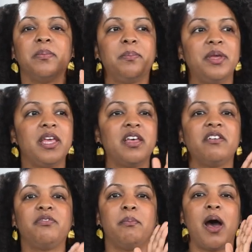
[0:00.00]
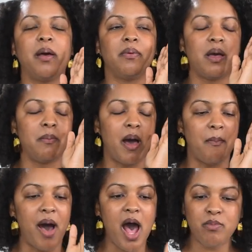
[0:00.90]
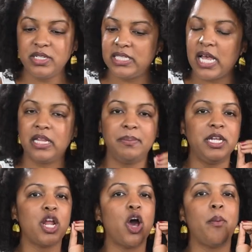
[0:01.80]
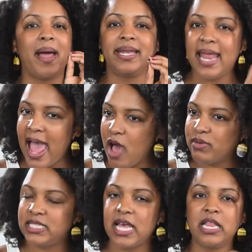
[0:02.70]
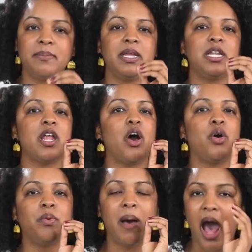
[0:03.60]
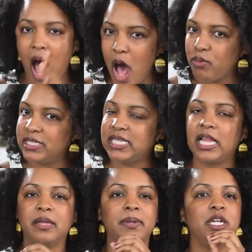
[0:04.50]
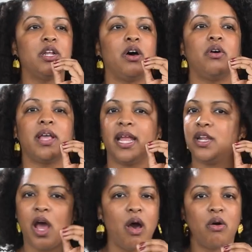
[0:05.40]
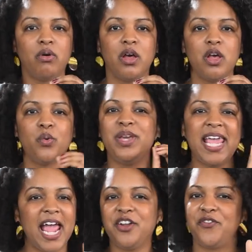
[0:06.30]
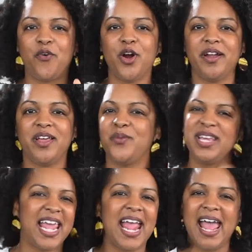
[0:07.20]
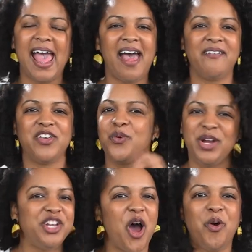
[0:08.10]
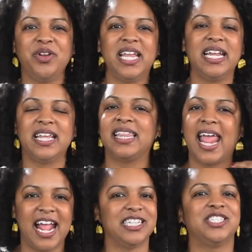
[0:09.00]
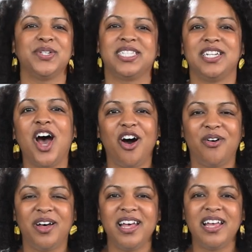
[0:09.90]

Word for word: If my mom was telling me no, my dad was telling me no, my aunt was telling me no, okay, no. We can't afford it. We can't have it. We don't need it. The answer is no.